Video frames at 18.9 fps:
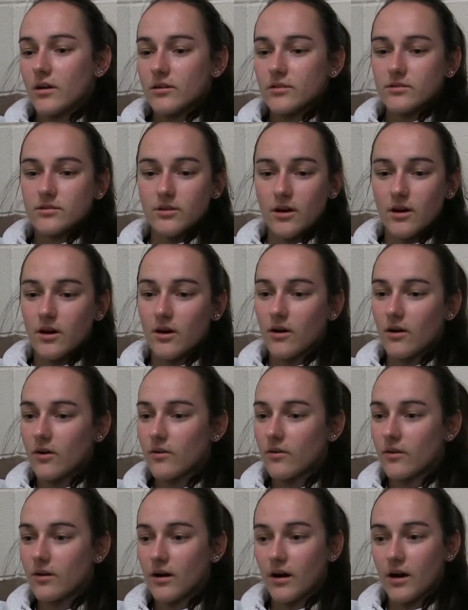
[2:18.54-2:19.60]

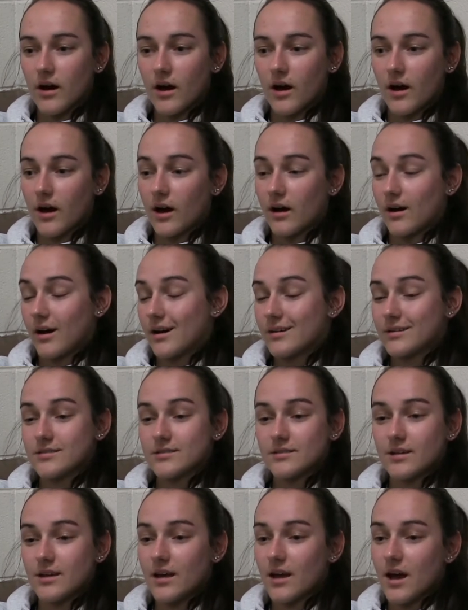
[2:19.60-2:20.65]
So,
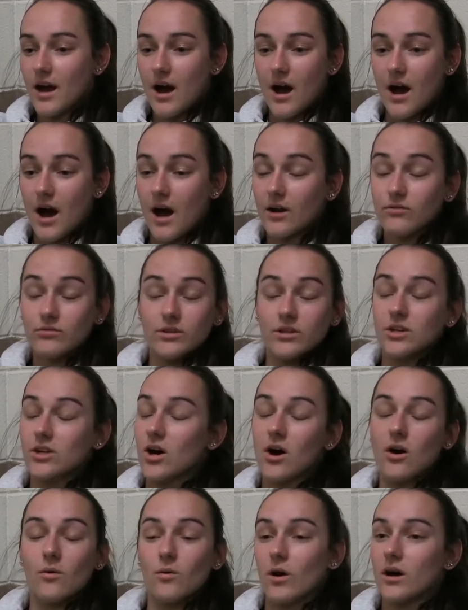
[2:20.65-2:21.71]
honestly, I don't really
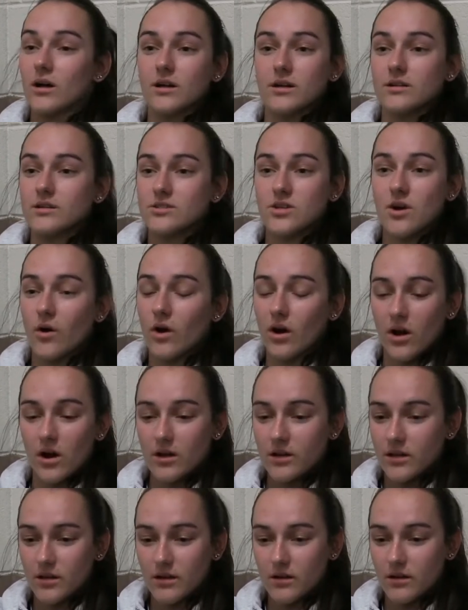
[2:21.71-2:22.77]
know what is going
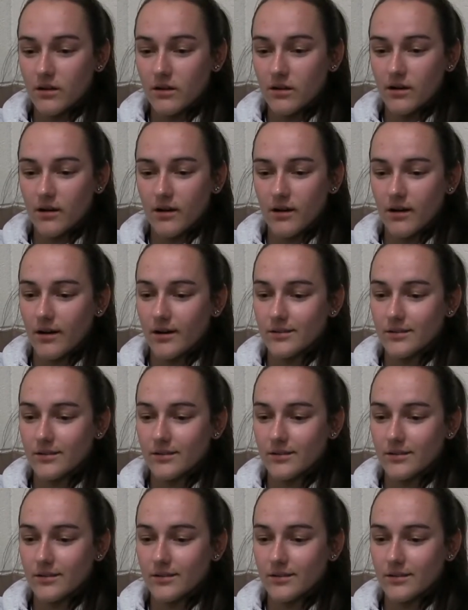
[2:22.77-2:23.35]
on here.